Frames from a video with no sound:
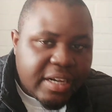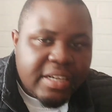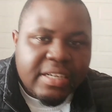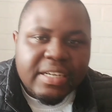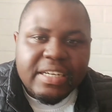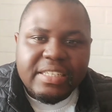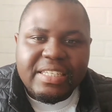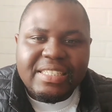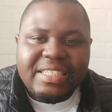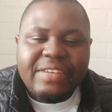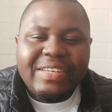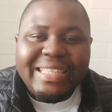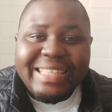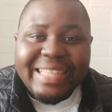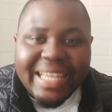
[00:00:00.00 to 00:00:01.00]
there's every
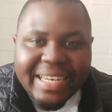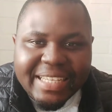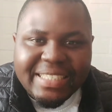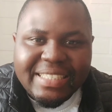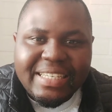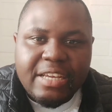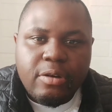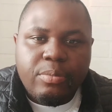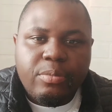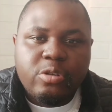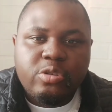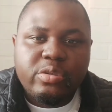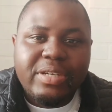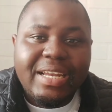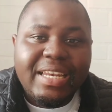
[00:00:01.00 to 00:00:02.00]
tendency that your blood sugar
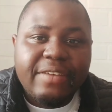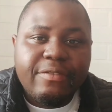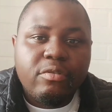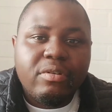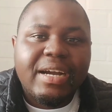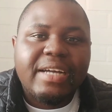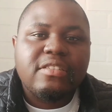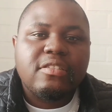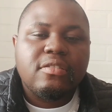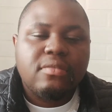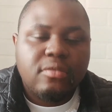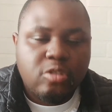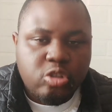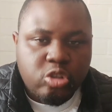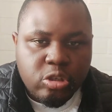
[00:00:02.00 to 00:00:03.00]
level can
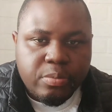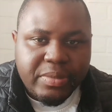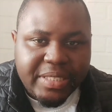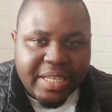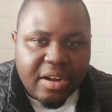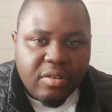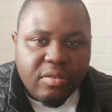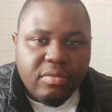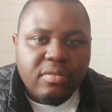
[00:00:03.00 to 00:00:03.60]
drop down